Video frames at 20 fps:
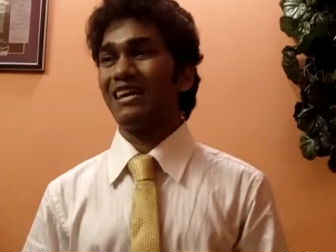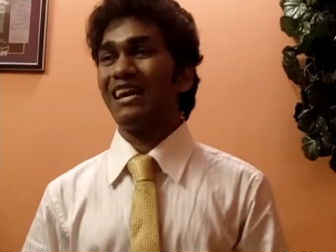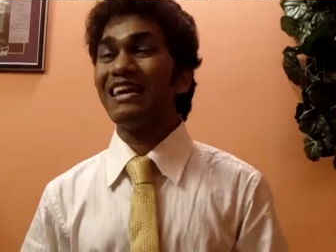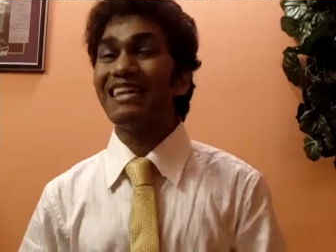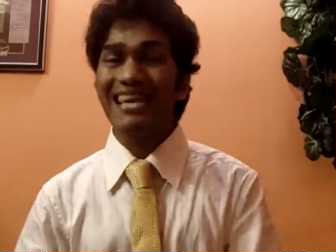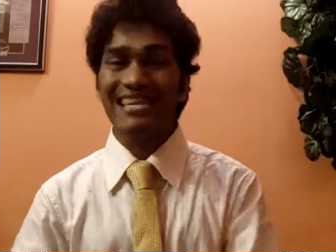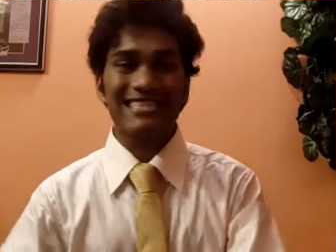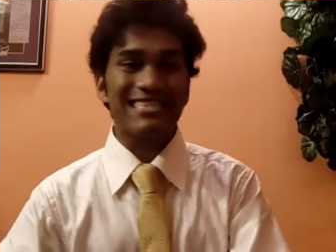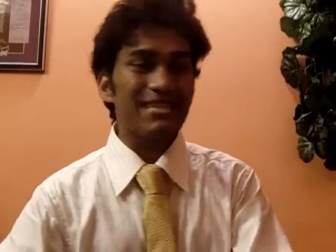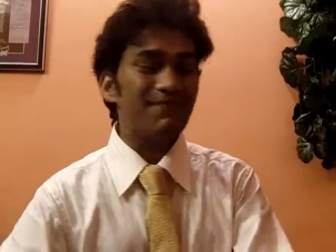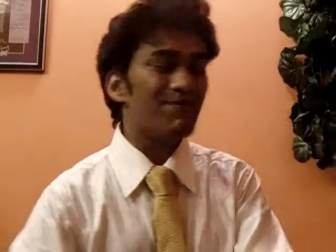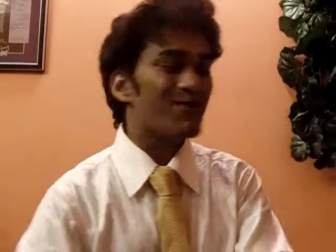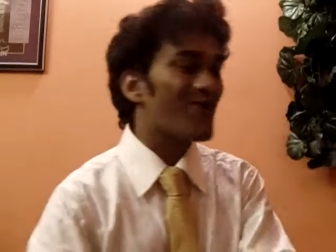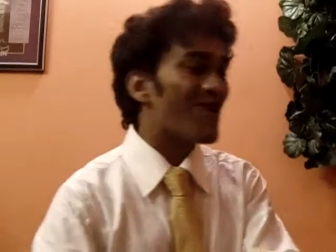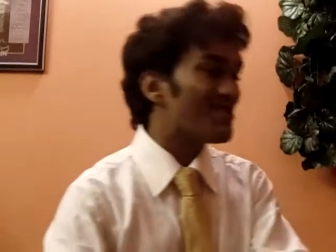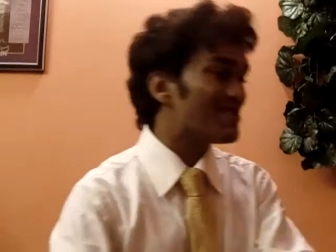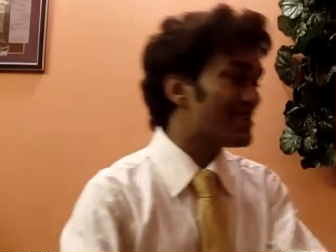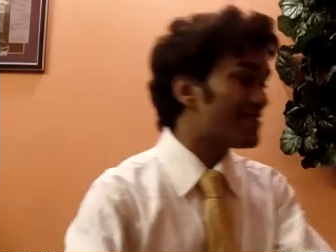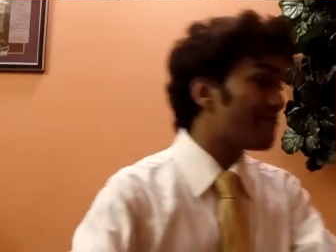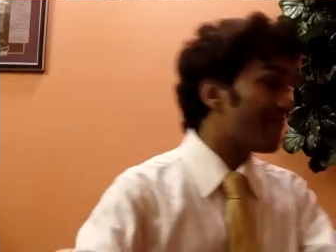He rested
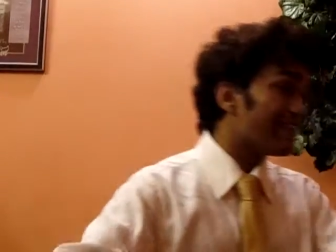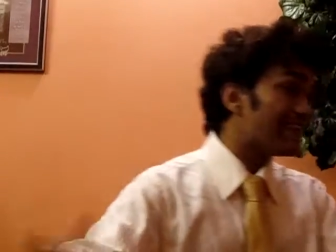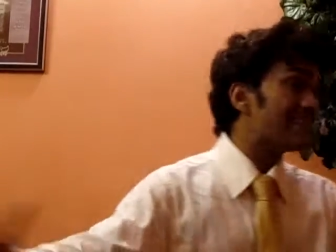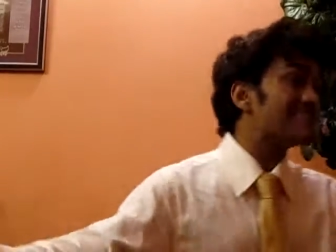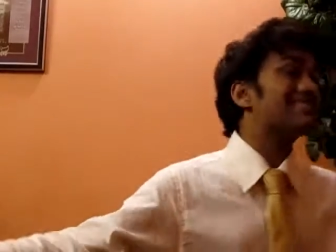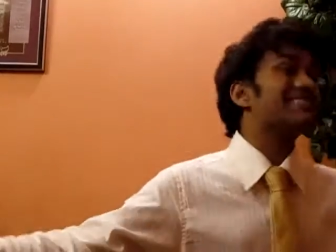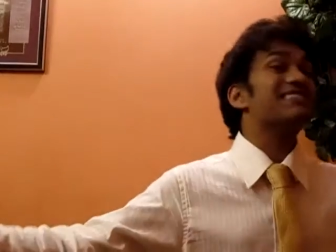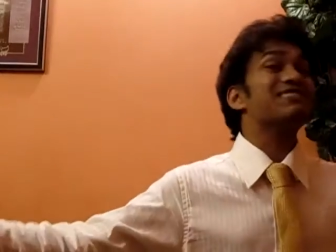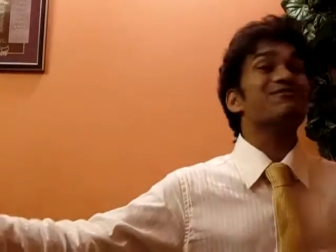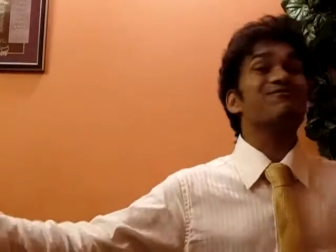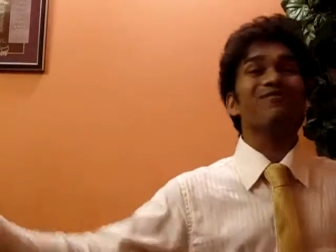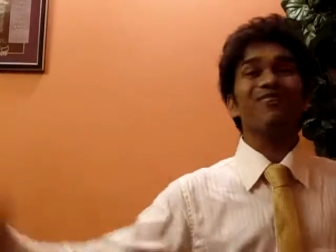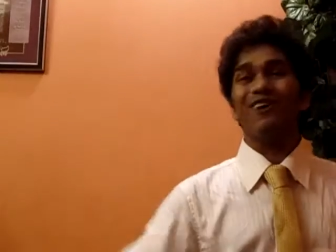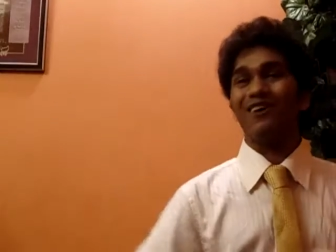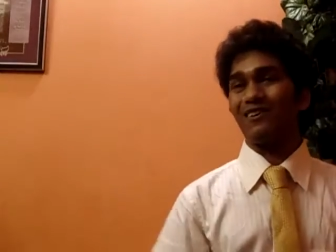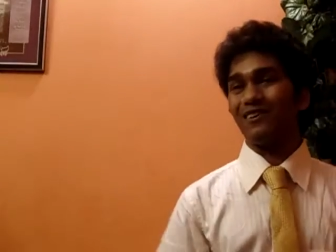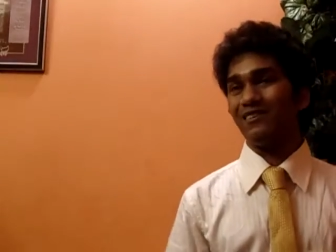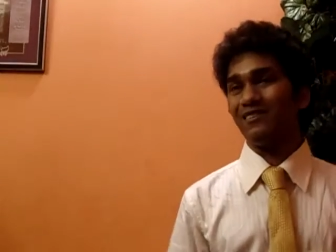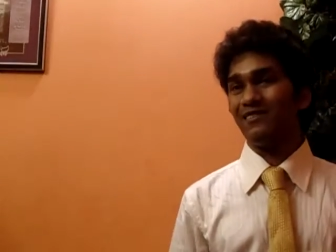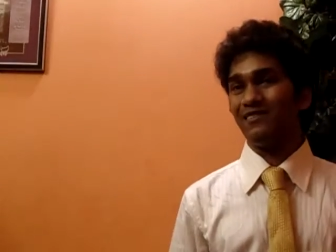because He finished His
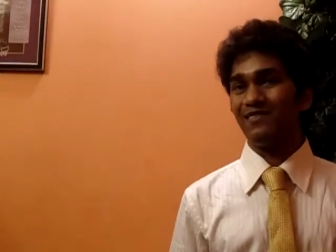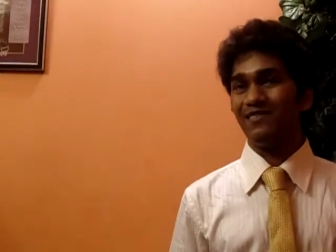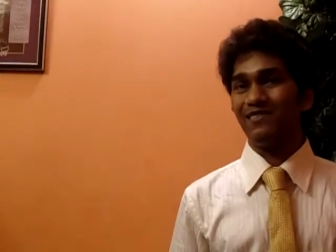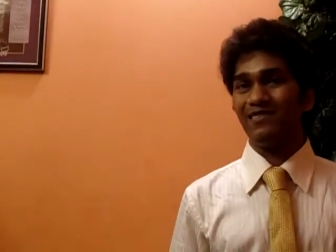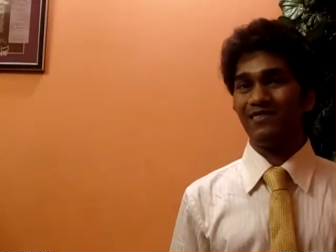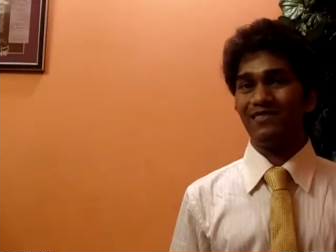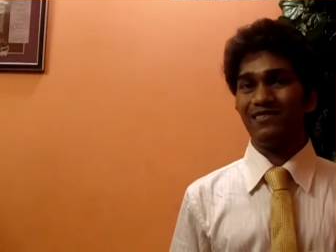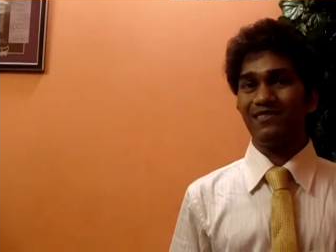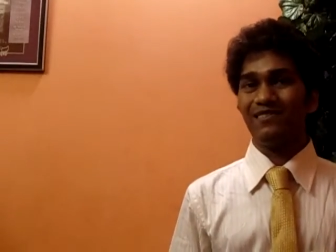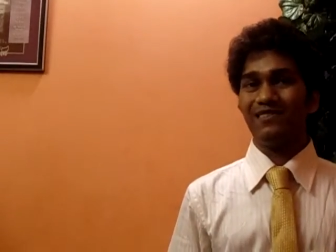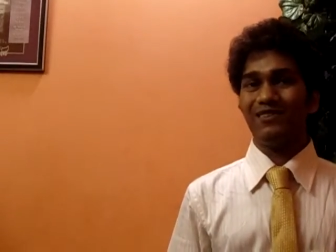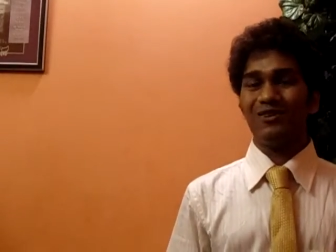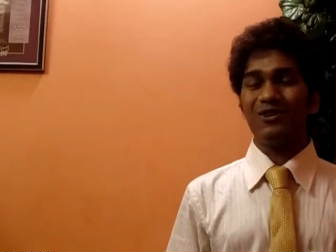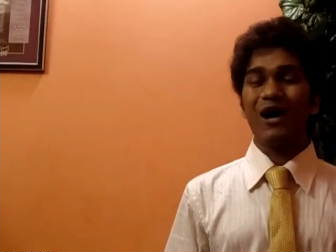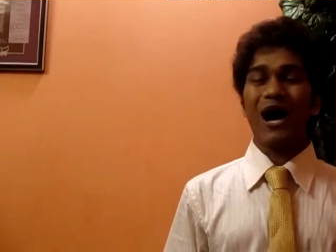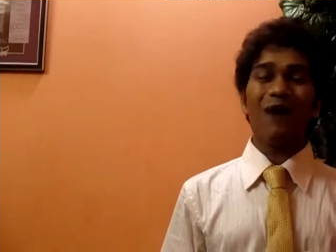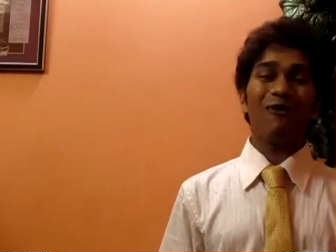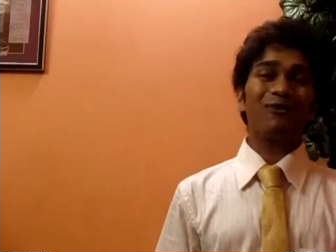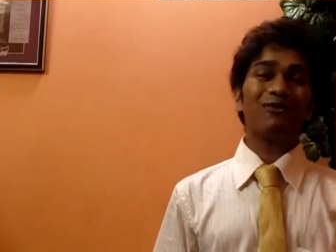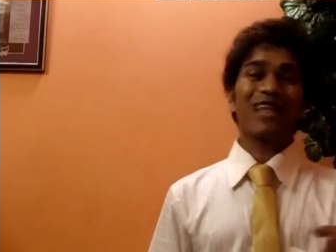work. You
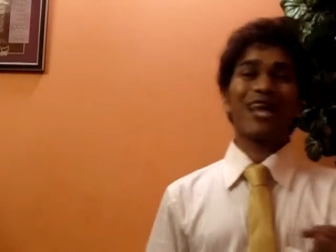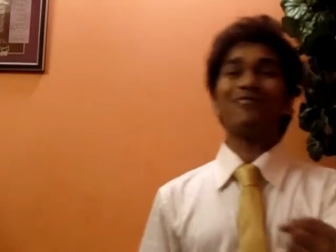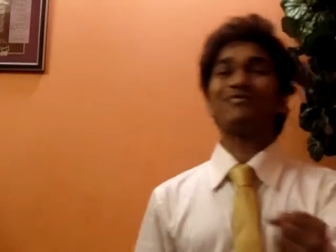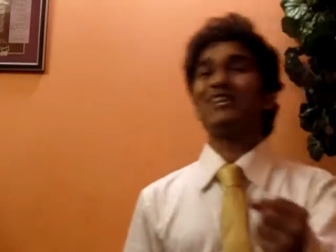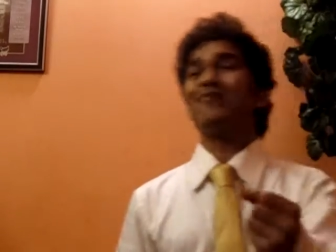know, I want to tell